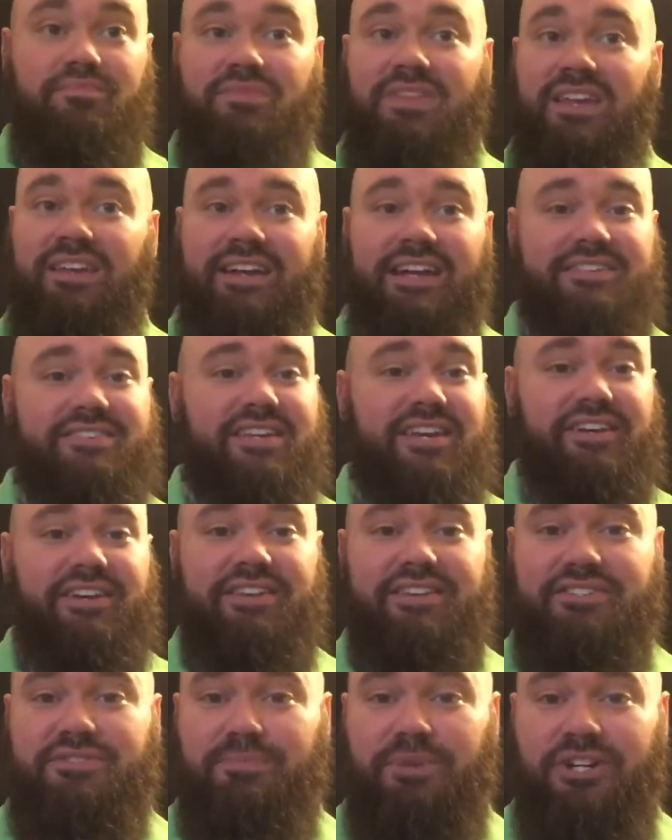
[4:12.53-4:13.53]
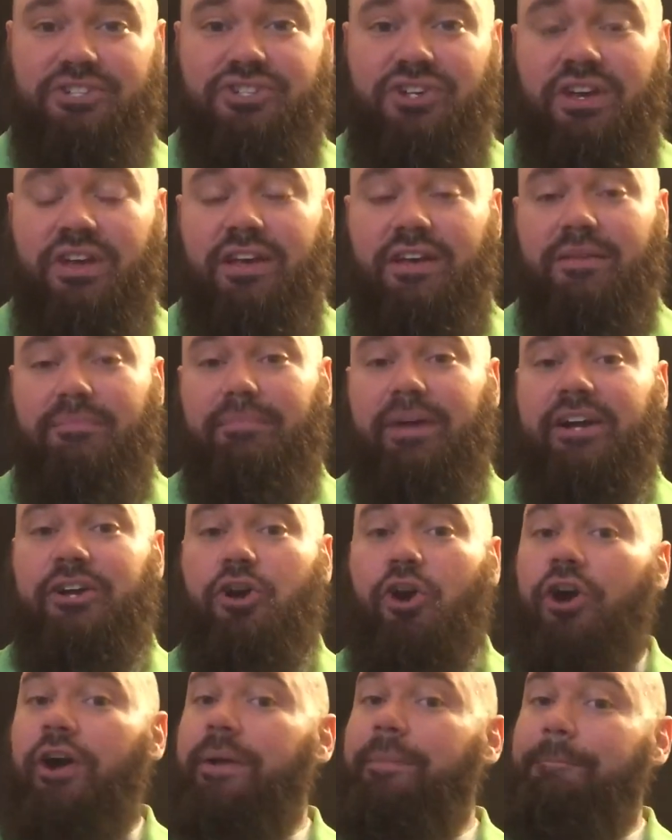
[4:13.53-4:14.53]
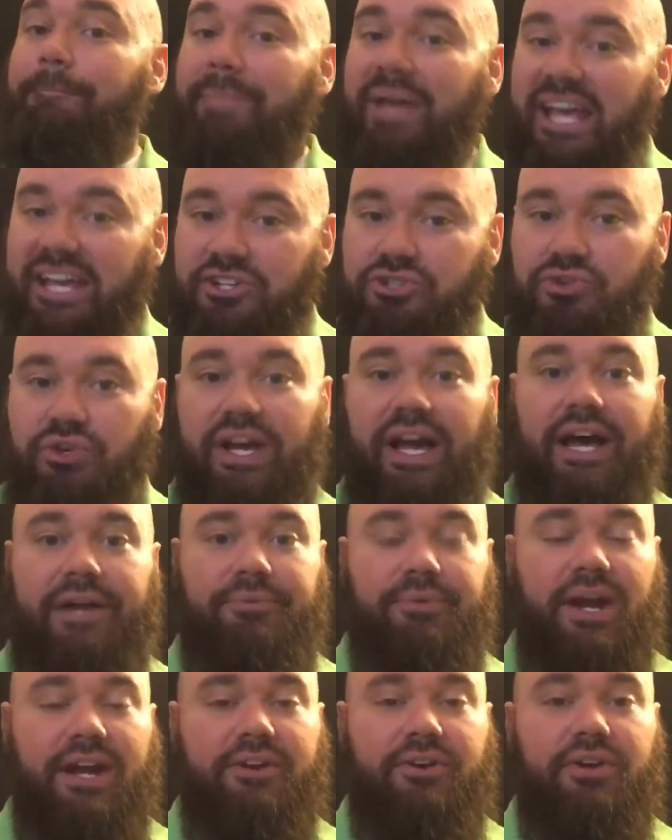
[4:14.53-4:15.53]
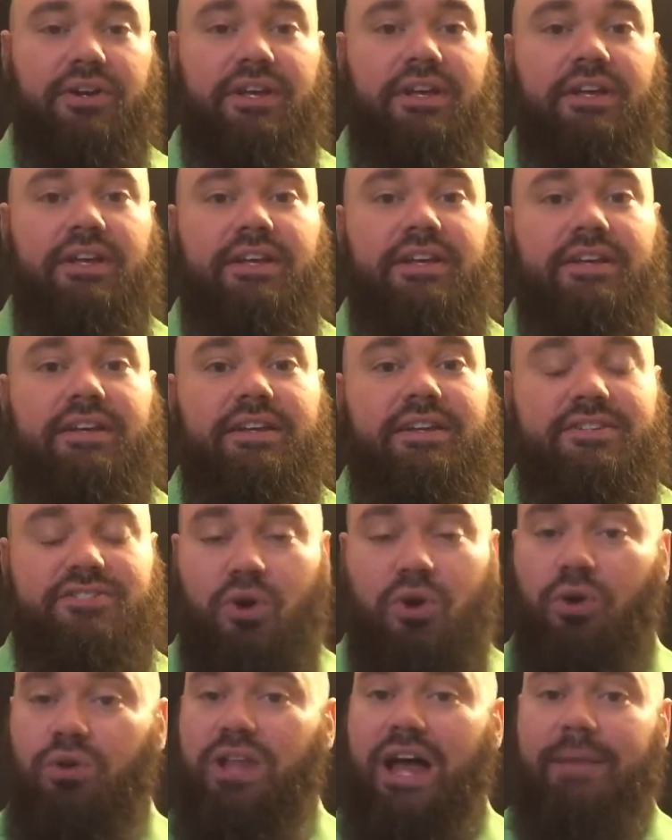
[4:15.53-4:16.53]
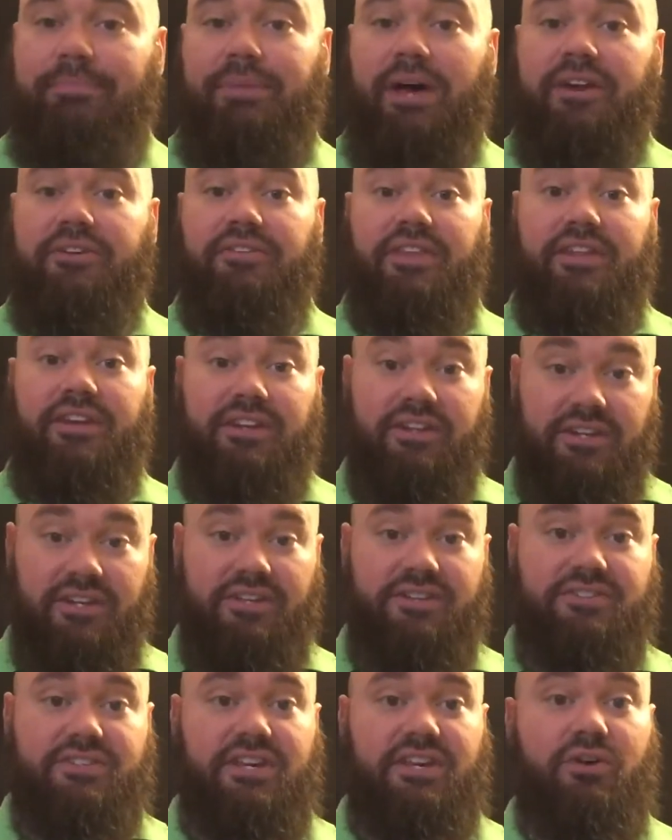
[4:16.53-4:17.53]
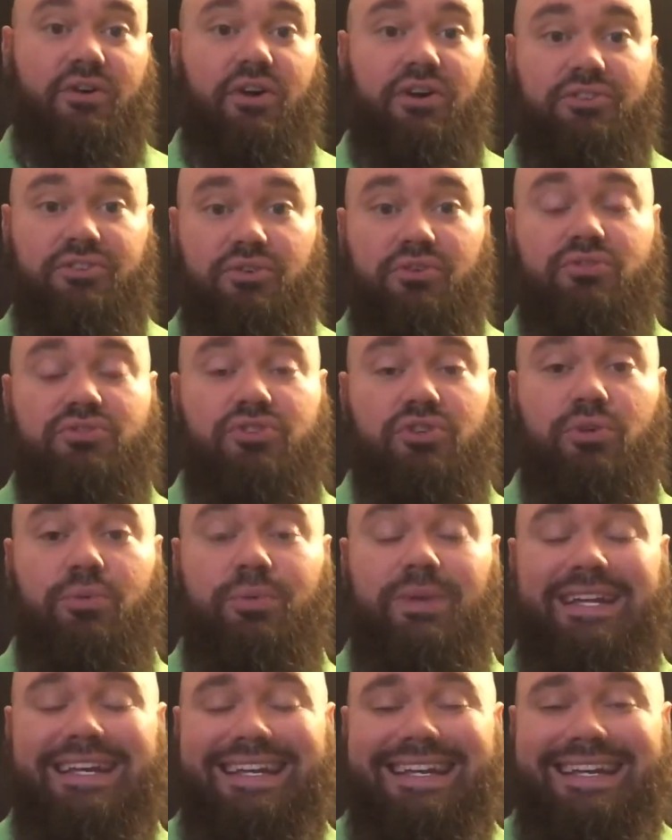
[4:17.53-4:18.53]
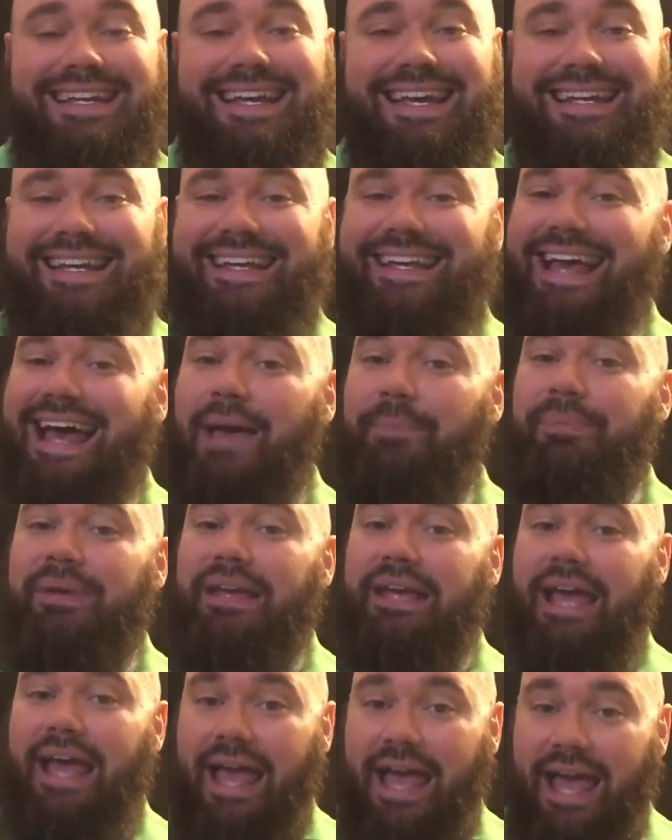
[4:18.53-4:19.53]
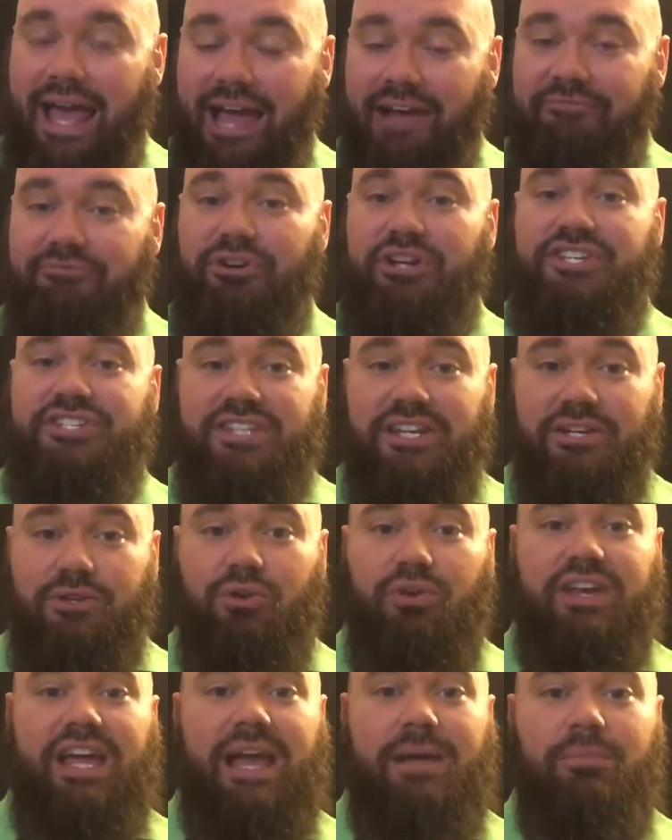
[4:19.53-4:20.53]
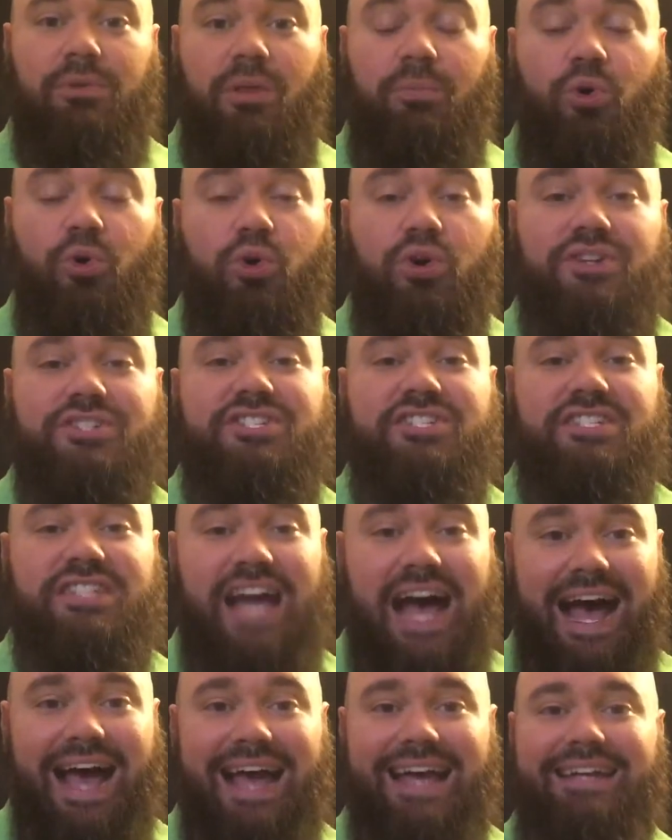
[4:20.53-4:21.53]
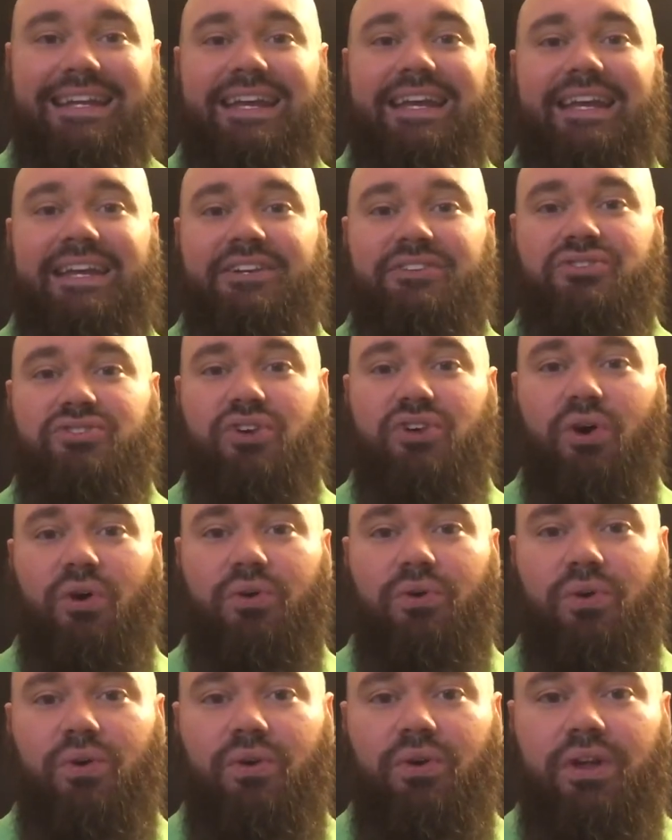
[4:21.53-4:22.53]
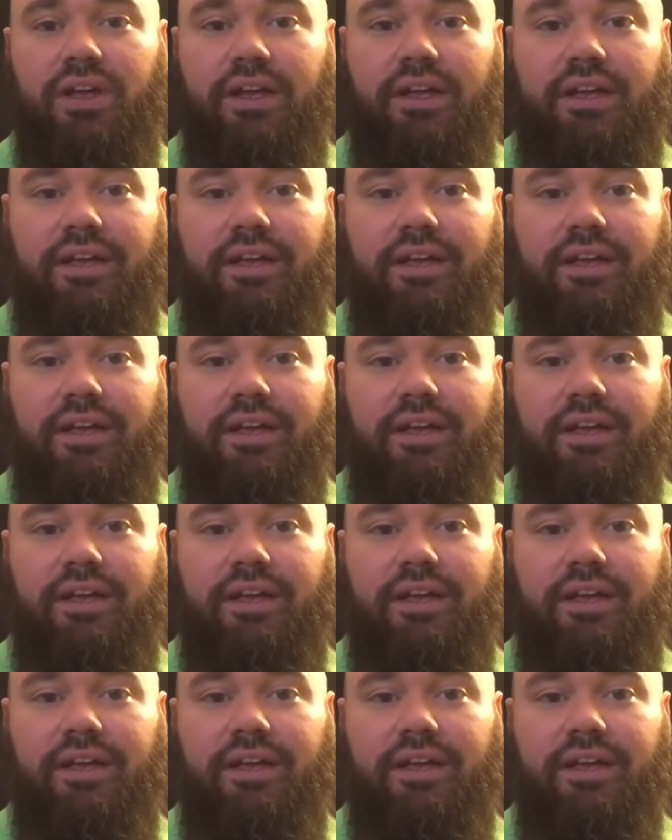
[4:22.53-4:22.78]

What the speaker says: And I'll tell you this much, my current Patreon record is a whole lot better than it is here on YouTube, handicapping every single game on the board, side and total.